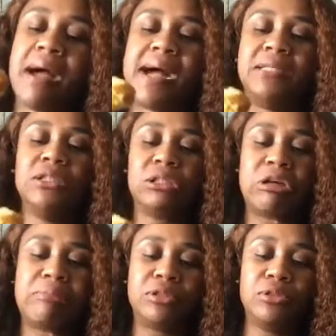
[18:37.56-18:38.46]
I looked
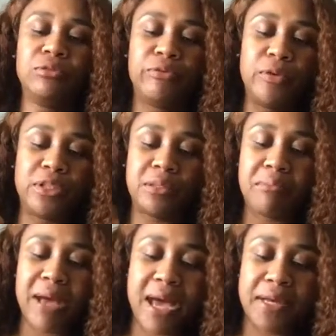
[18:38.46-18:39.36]
up to for
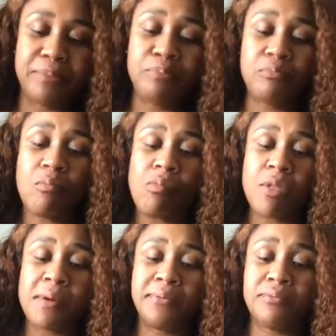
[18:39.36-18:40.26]
somebody.
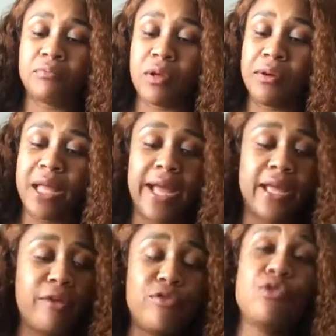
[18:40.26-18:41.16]

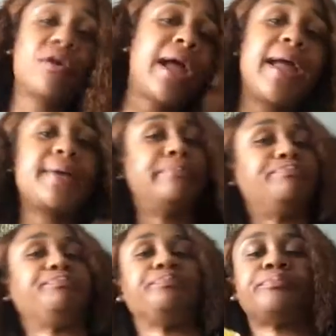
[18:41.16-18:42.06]
Like, if you can't
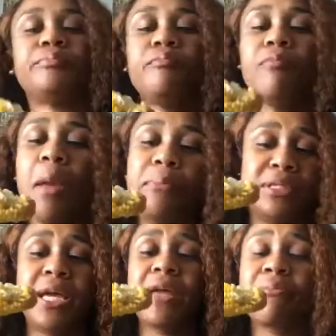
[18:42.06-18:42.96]

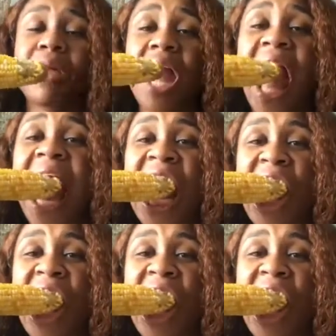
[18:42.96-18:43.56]
protect me